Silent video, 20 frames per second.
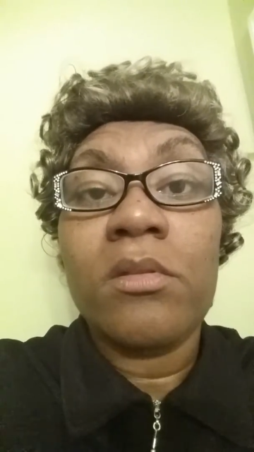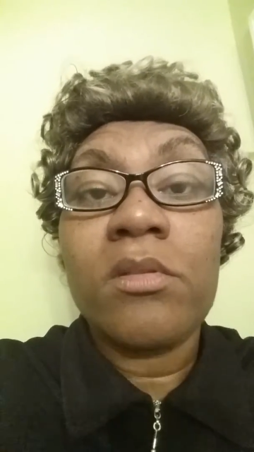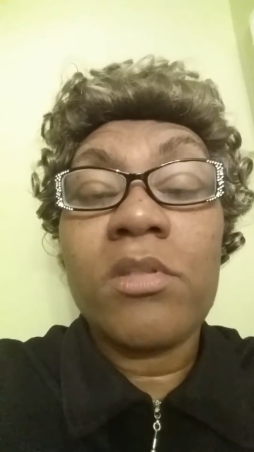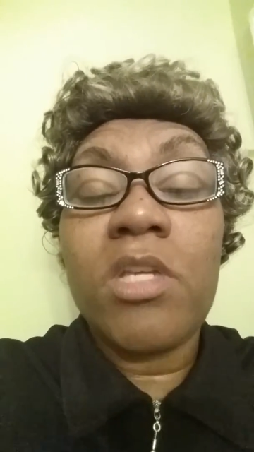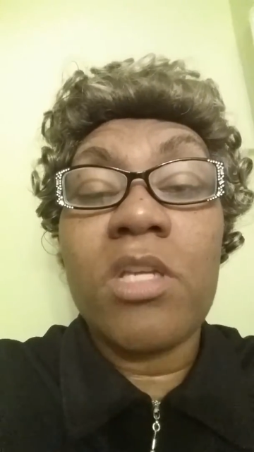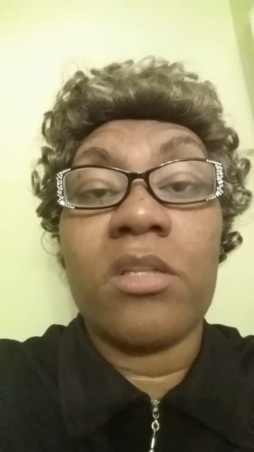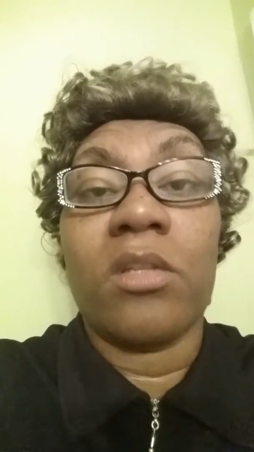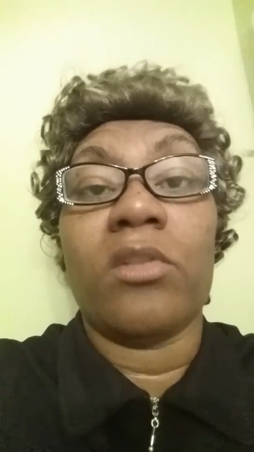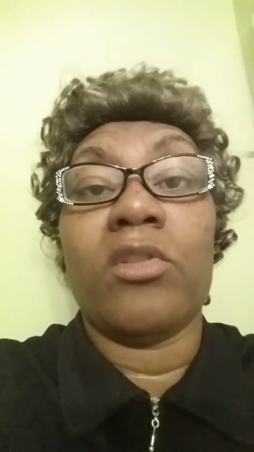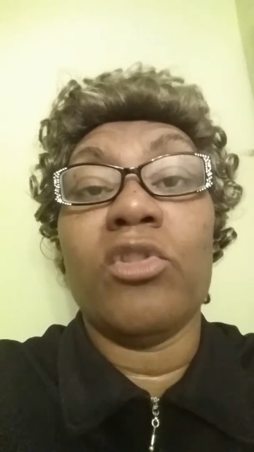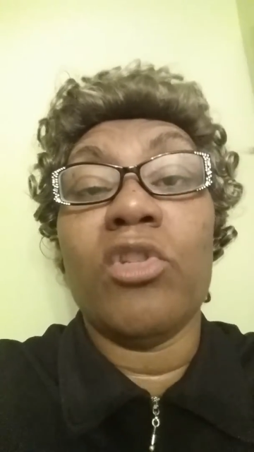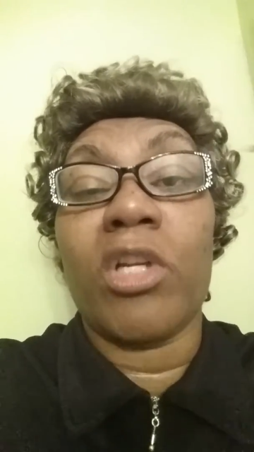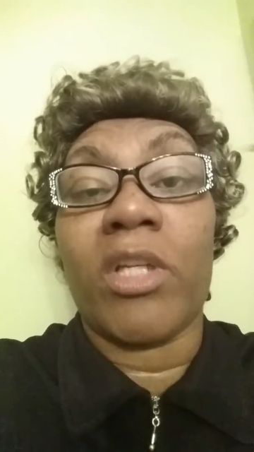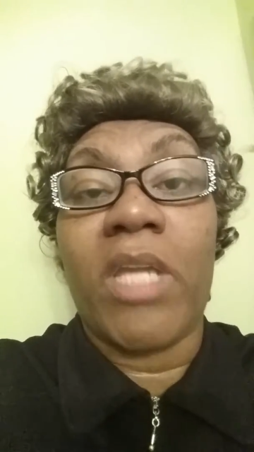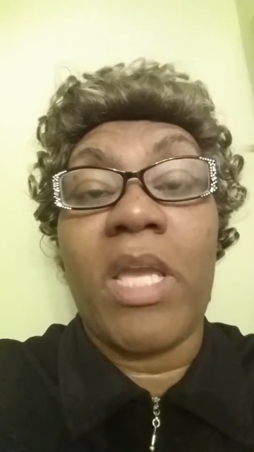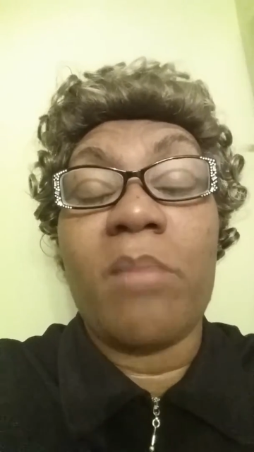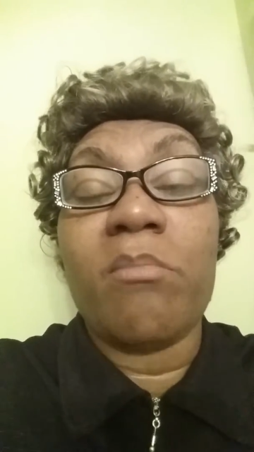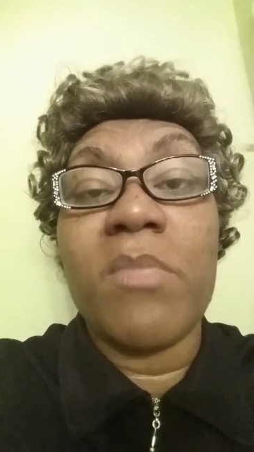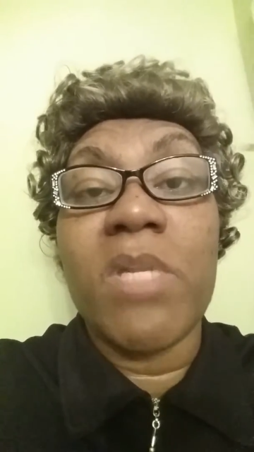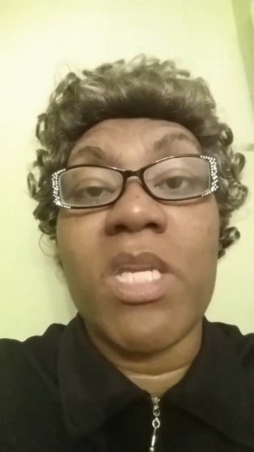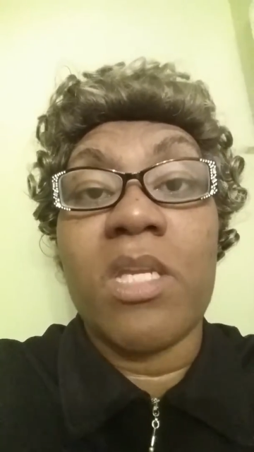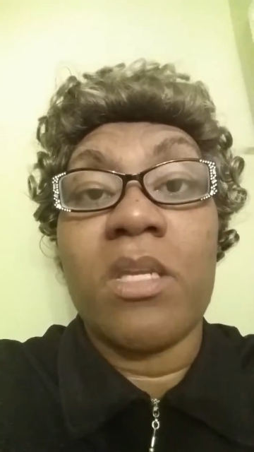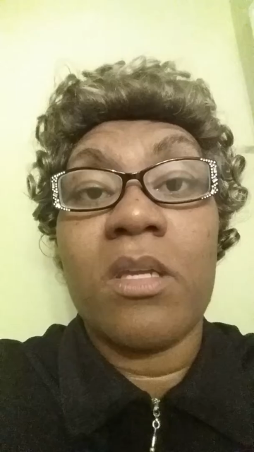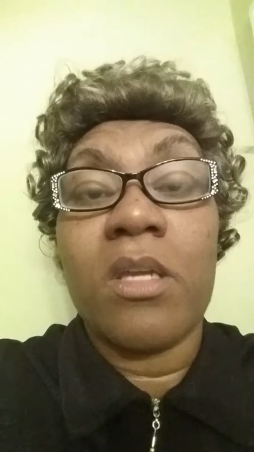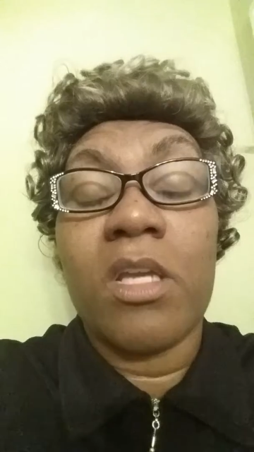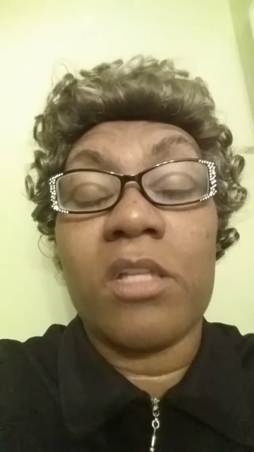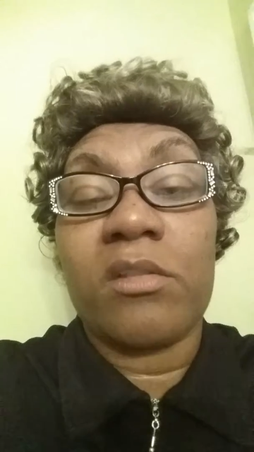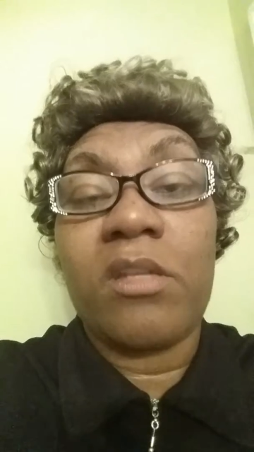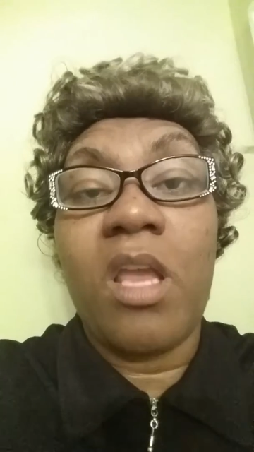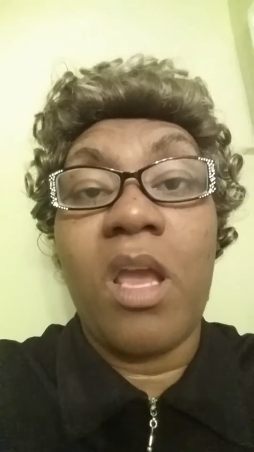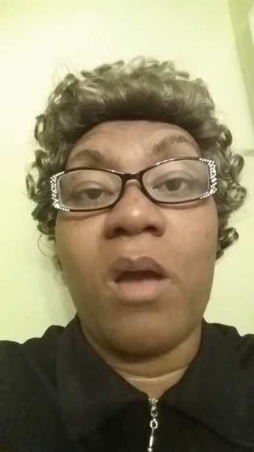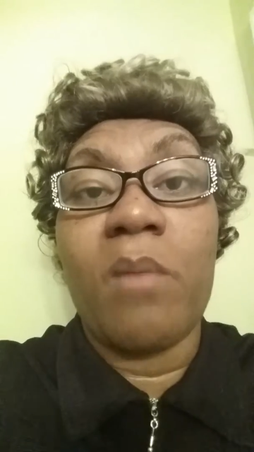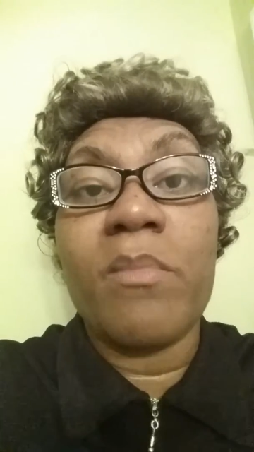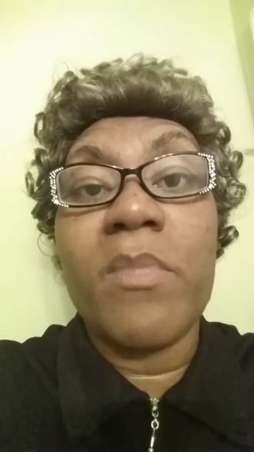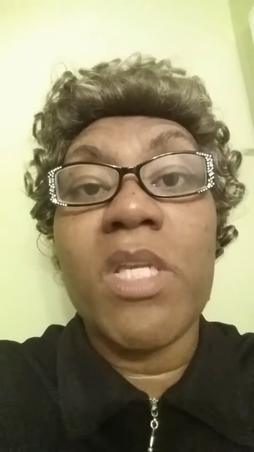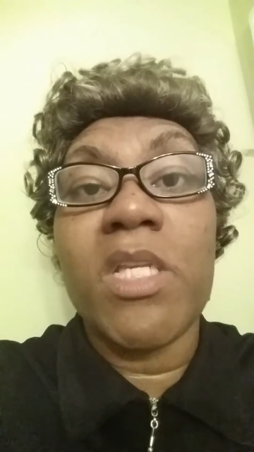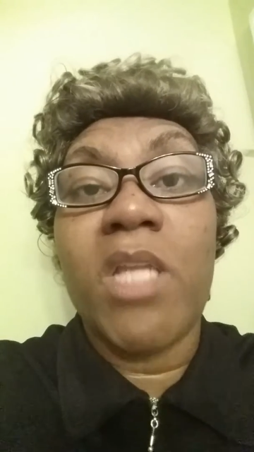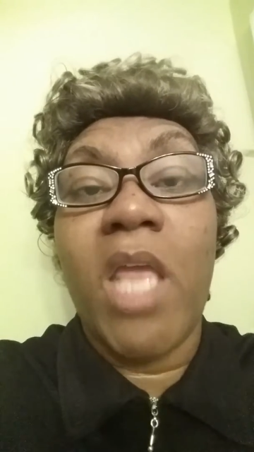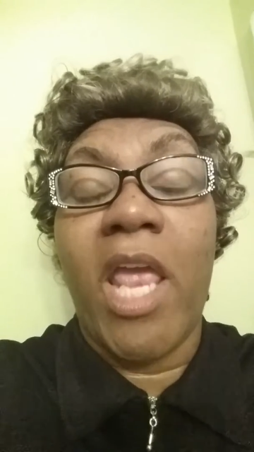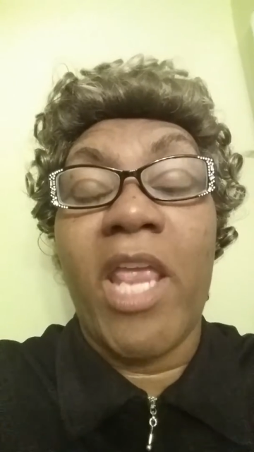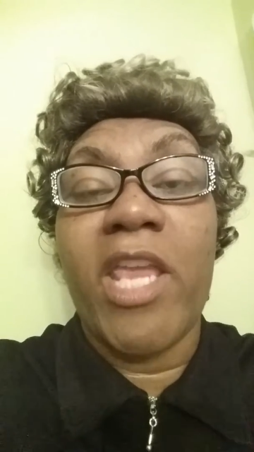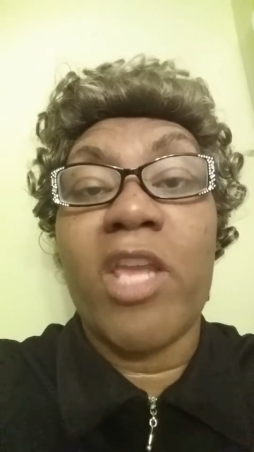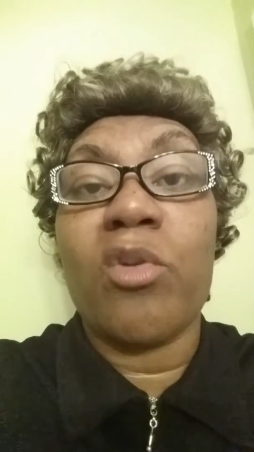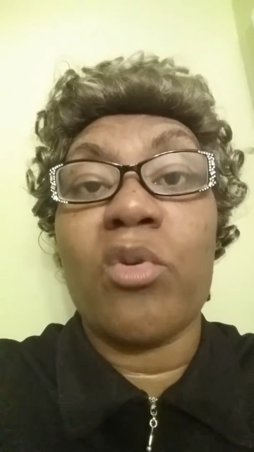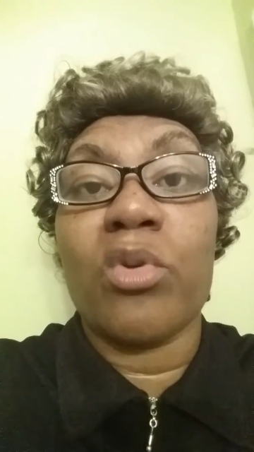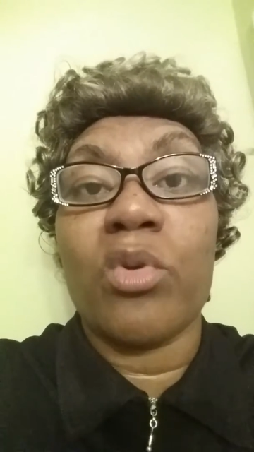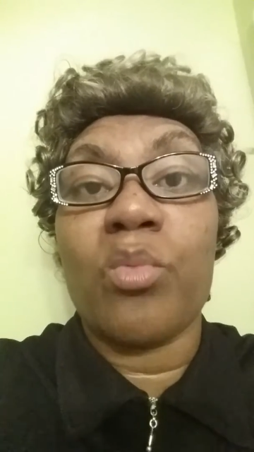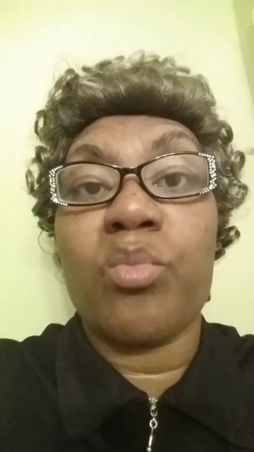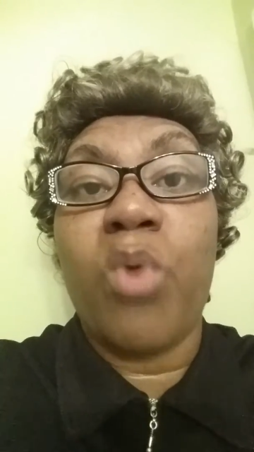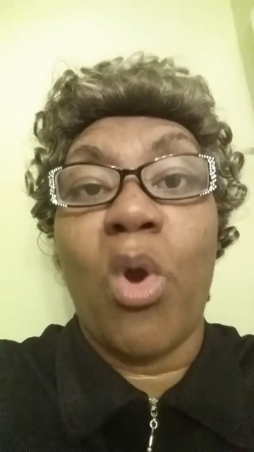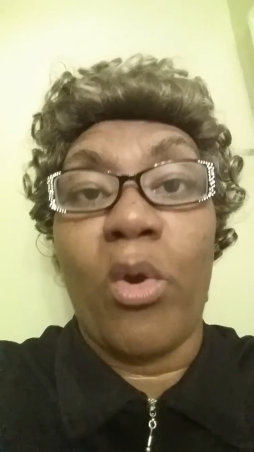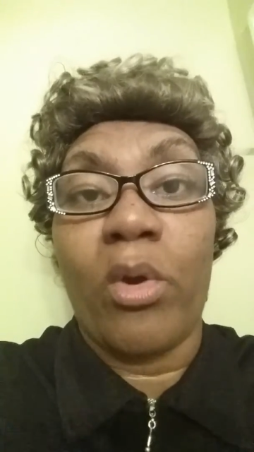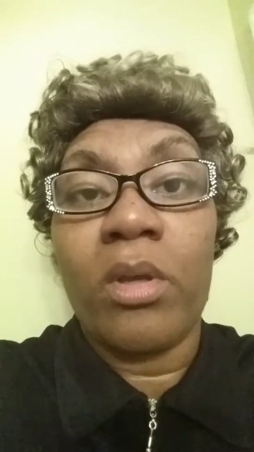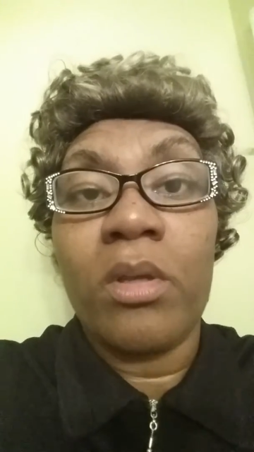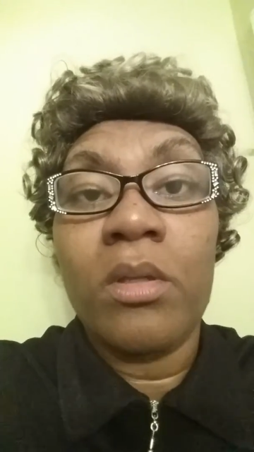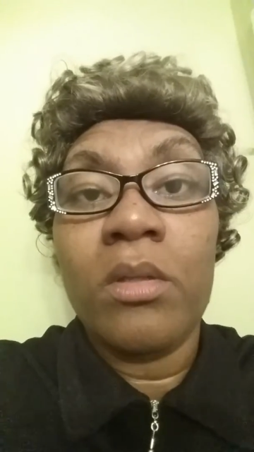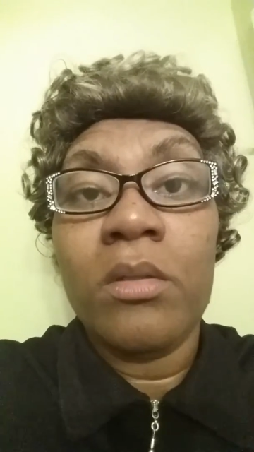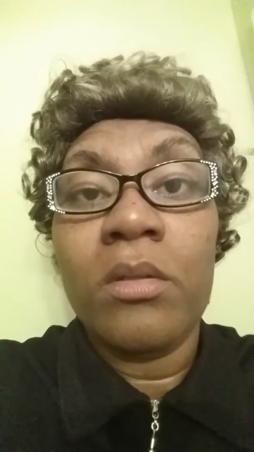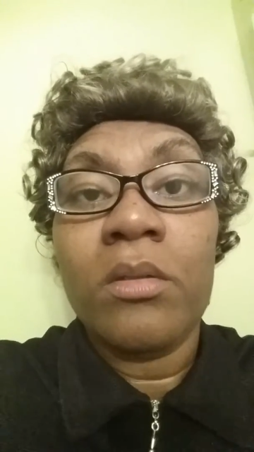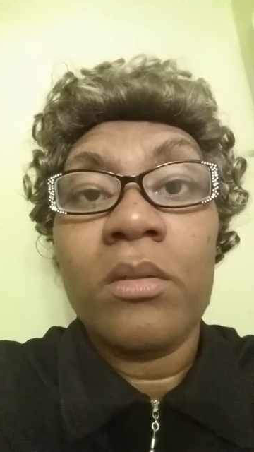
She just look at me and tell me that ain't gonna work.